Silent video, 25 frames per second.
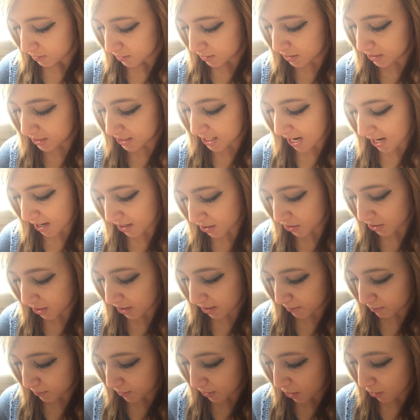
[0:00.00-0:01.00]
the deck that
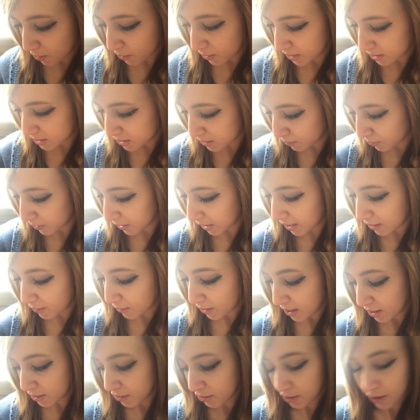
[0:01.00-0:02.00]
I'm going to play
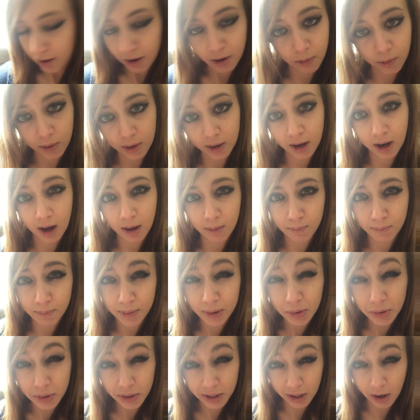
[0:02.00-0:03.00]
with, or I'm
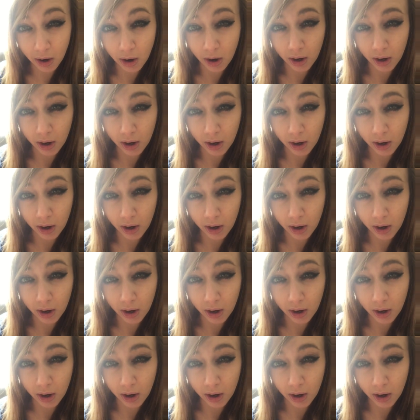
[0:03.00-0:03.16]
building